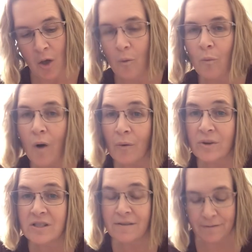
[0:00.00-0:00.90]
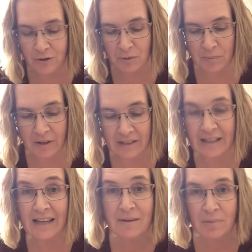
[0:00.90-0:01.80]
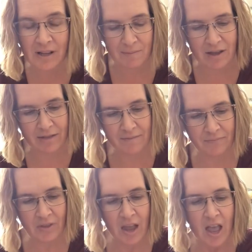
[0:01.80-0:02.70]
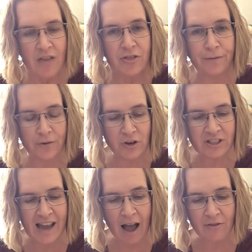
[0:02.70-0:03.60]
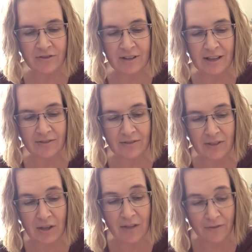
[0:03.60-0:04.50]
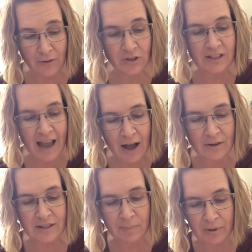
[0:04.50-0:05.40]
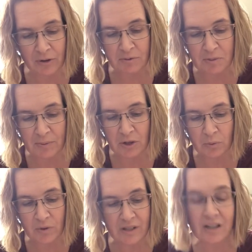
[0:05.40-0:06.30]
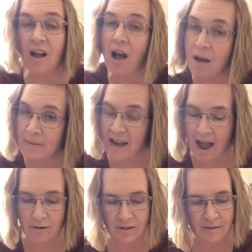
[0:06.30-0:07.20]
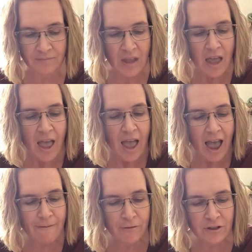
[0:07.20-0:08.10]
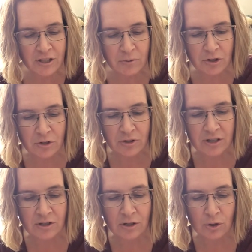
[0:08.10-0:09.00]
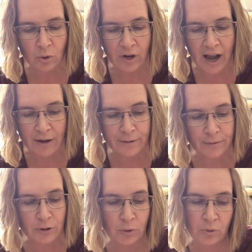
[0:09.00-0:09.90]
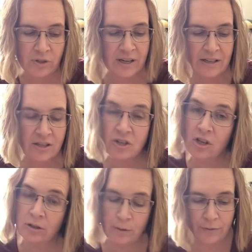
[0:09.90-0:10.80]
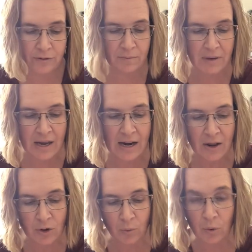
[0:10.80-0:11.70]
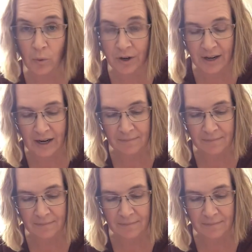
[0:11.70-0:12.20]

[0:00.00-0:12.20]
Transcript: What was the first building in Plymouth? The first house the Pilgrims built was the Common House. At first it was used as a storehouse for tools and as a shelter for the men who were working.